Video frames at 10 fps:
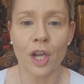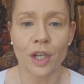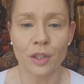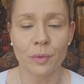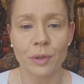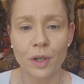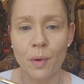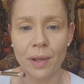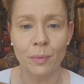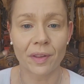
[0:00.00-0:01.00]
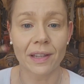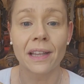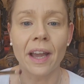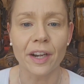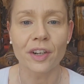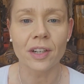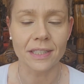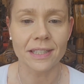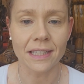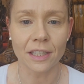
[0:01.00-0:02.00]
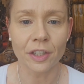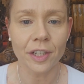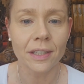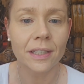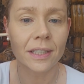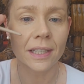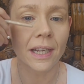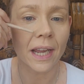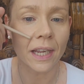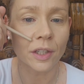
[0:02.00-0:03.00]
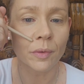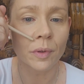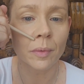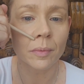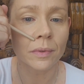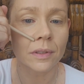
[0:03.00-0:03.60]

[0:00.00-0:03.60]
You would go in with a lighter concealer and you would